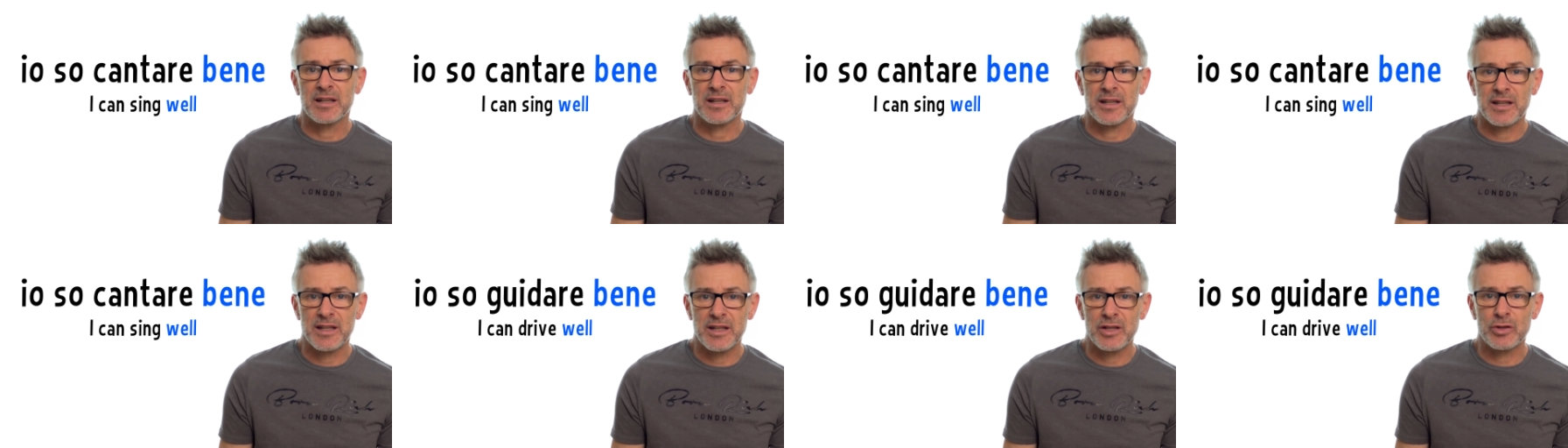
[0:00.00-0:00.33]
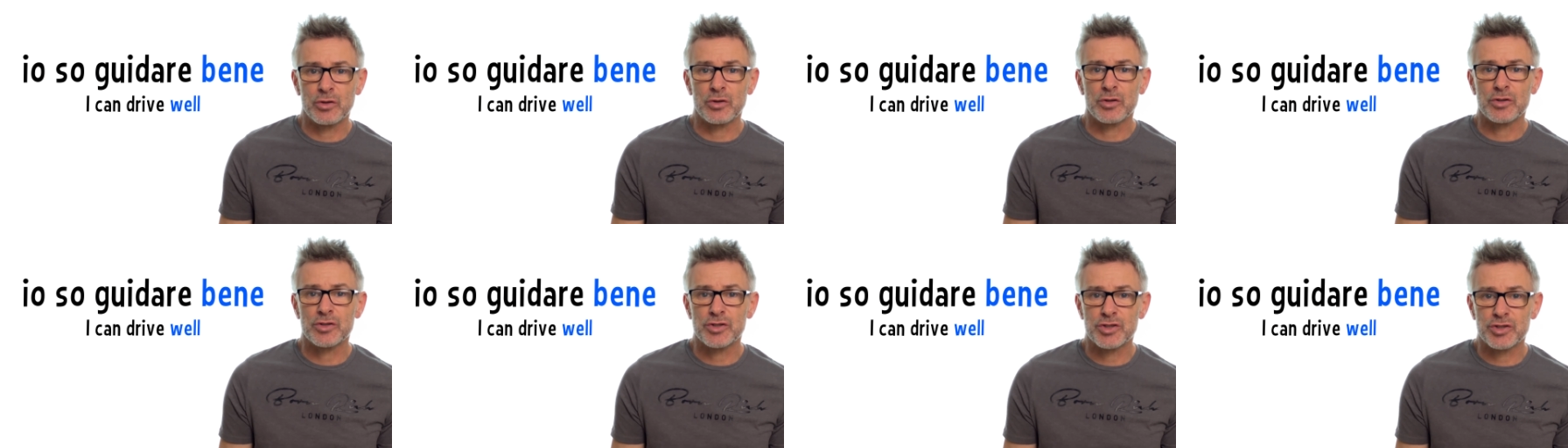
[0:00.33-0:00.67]

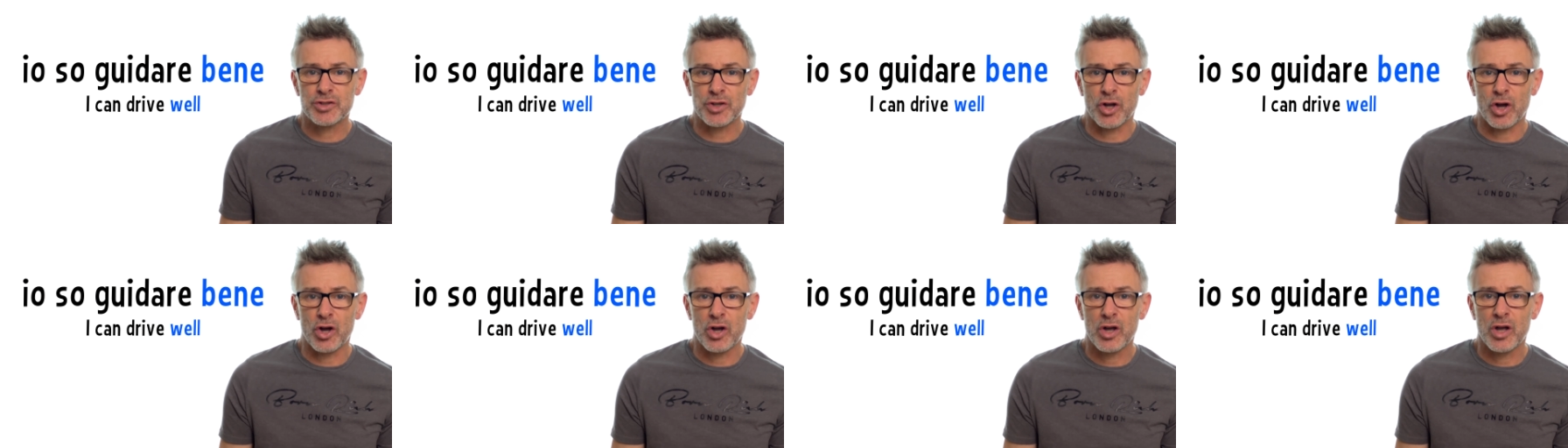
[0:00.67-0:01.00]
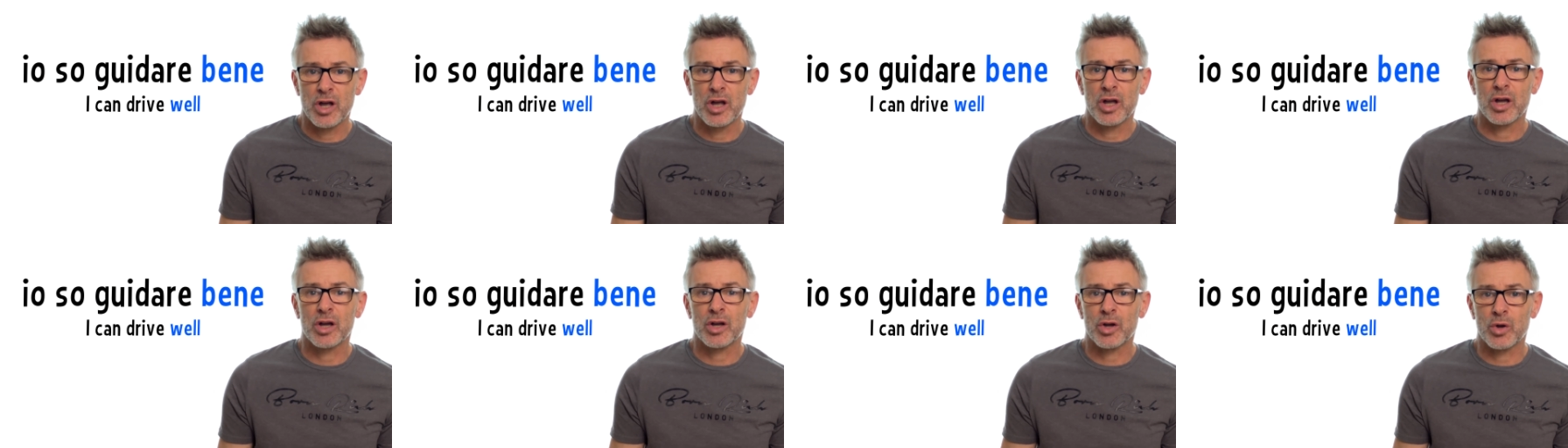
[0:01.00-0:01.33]
Io so
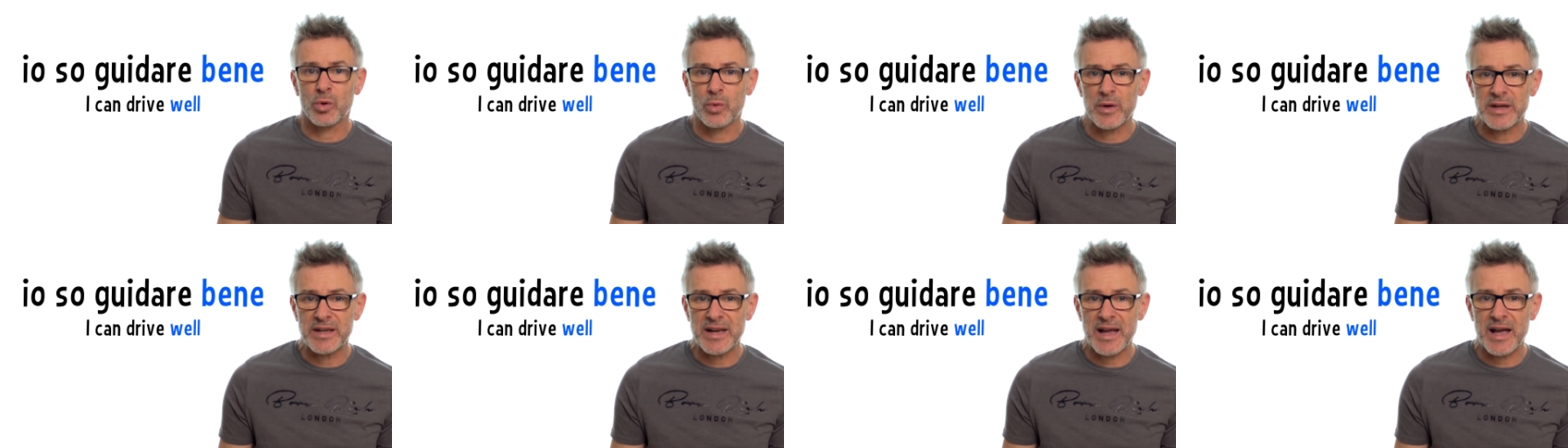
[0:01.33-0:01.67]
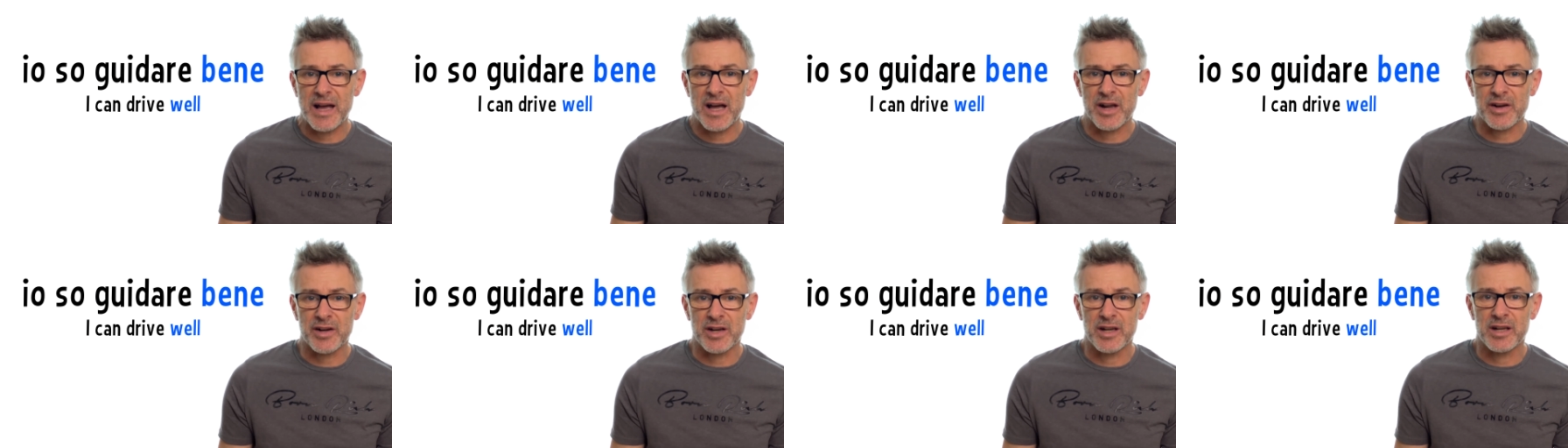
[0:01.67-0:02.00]

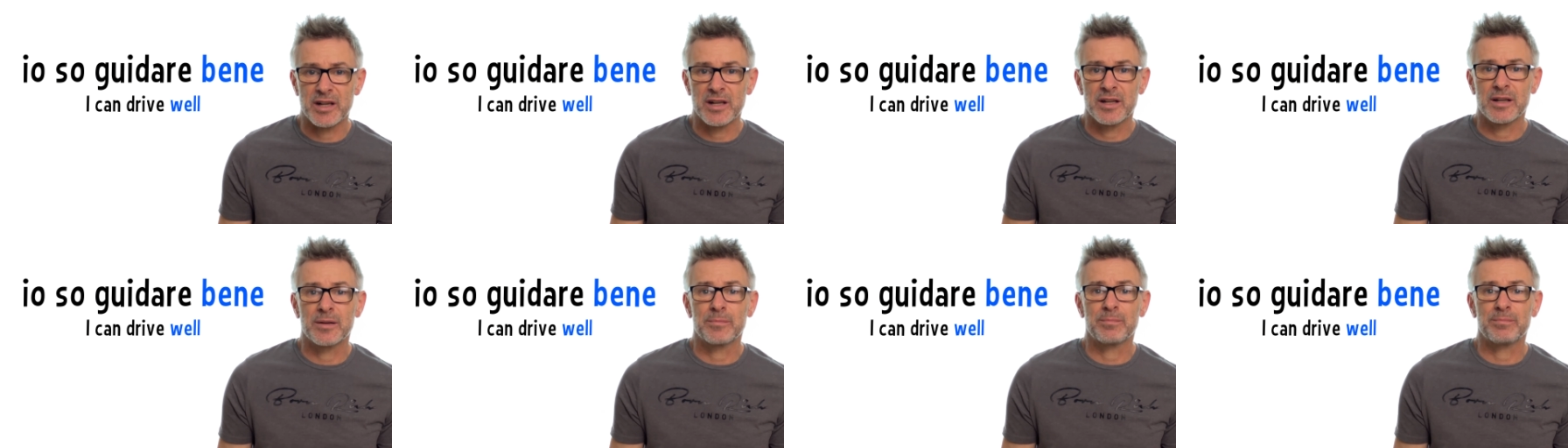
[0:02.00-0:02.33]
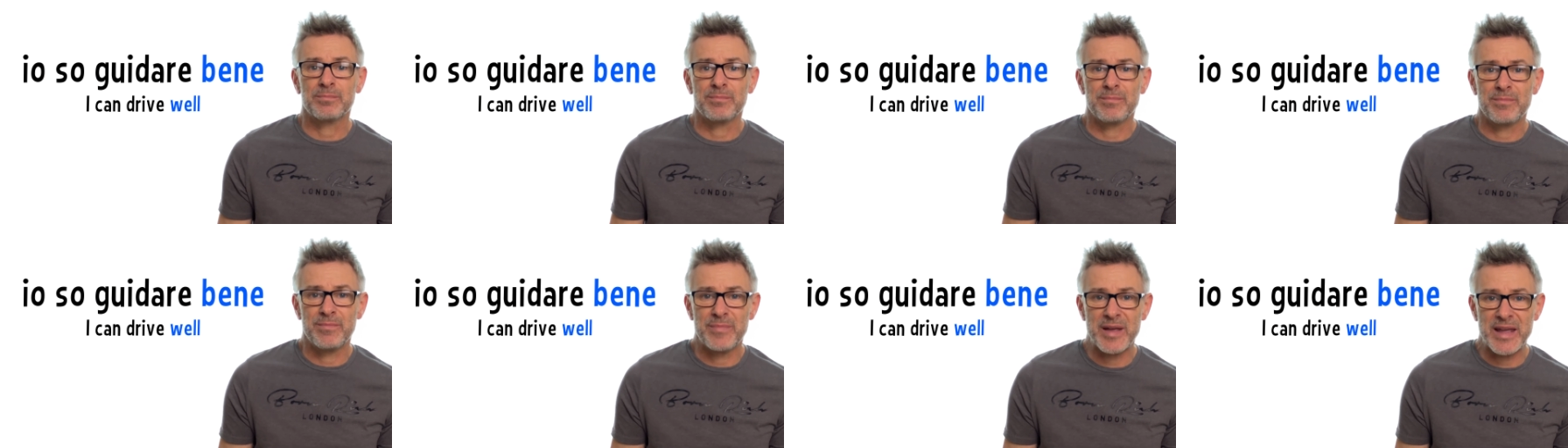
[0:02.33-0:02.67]
guidare
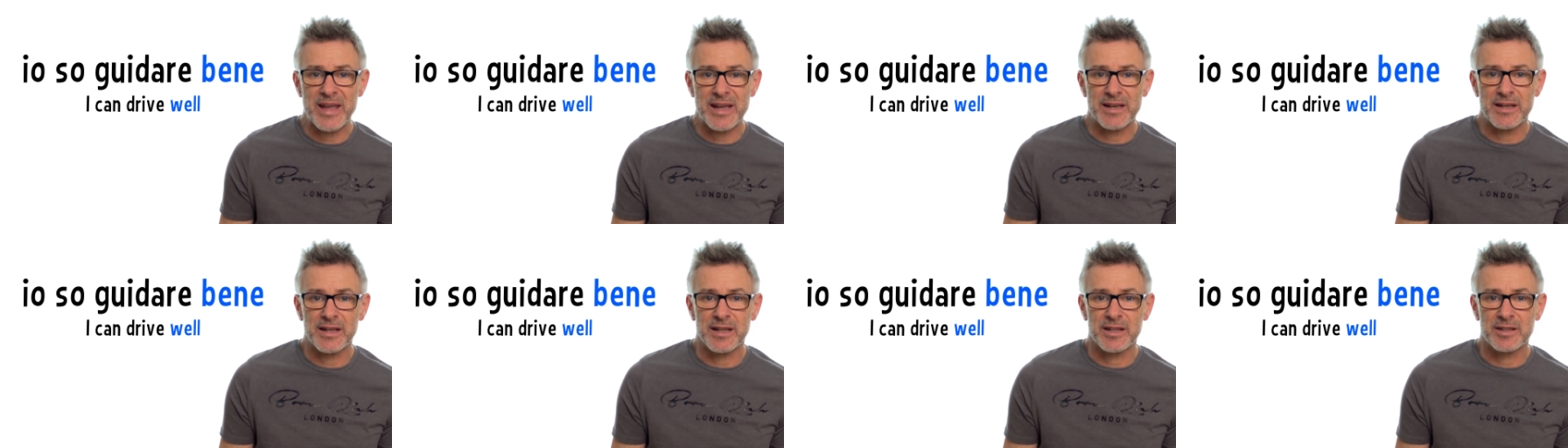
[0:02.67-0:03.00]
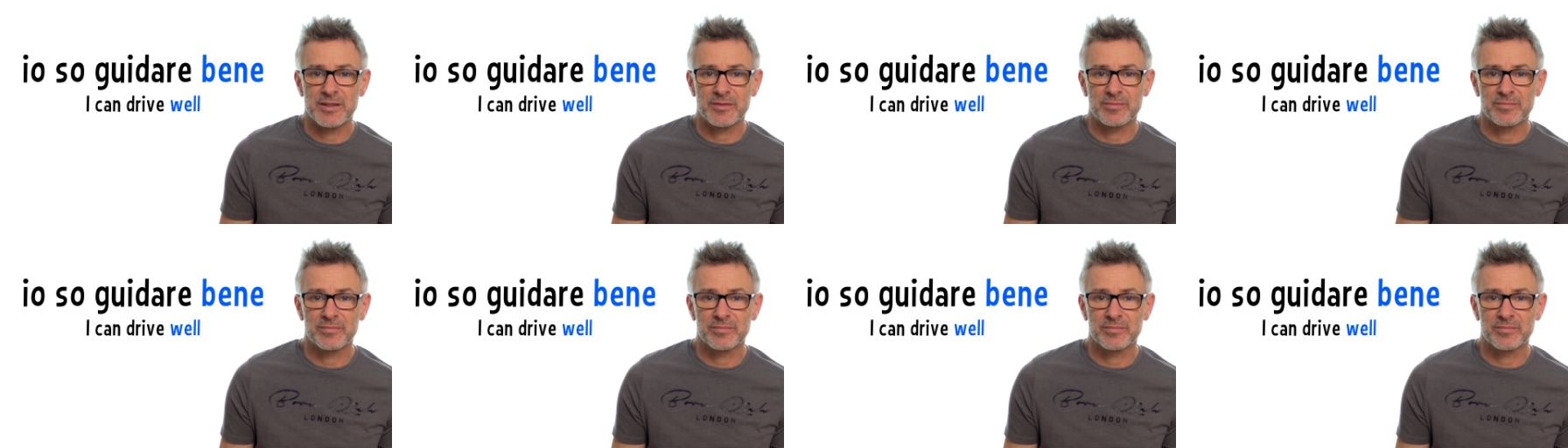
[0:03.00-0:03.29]
bene.